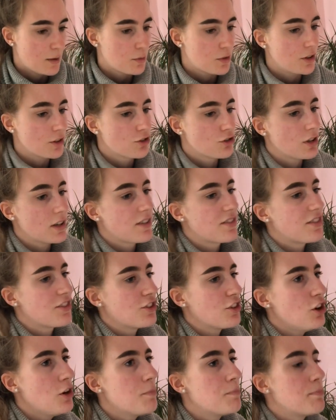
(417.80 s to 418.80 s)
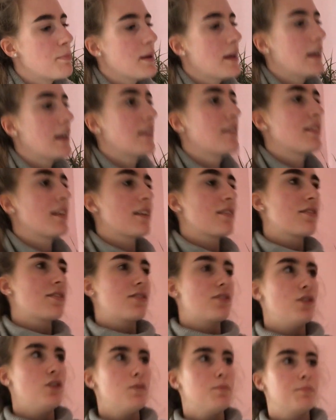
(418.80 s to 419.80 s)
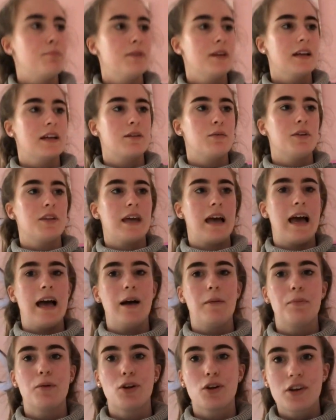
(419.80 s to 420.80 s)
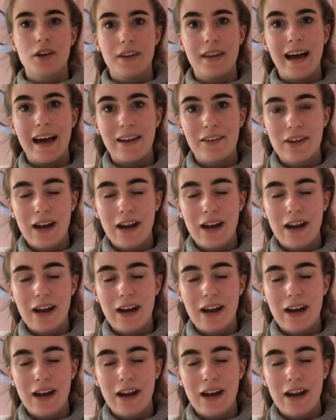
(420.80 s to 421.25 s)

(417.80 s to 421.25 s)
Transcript: gonna. it's so big. It's like so big. What the hell? But look at that.